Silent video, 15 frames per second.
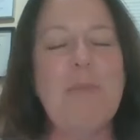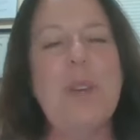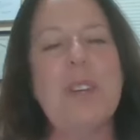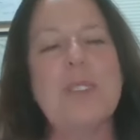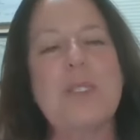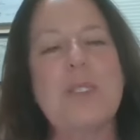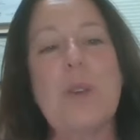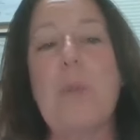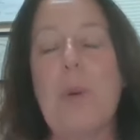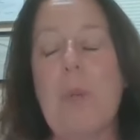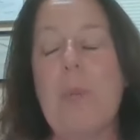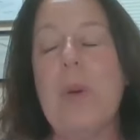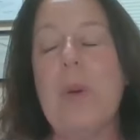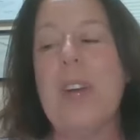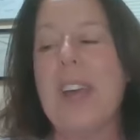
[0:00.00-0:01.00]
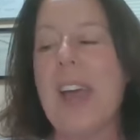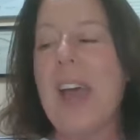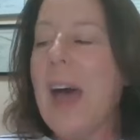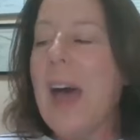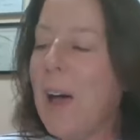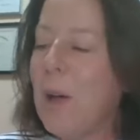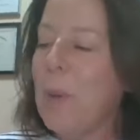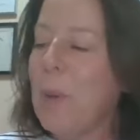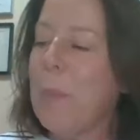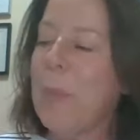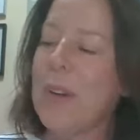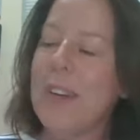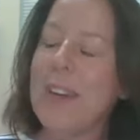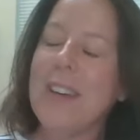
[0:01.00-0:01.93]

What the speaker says: be a super big help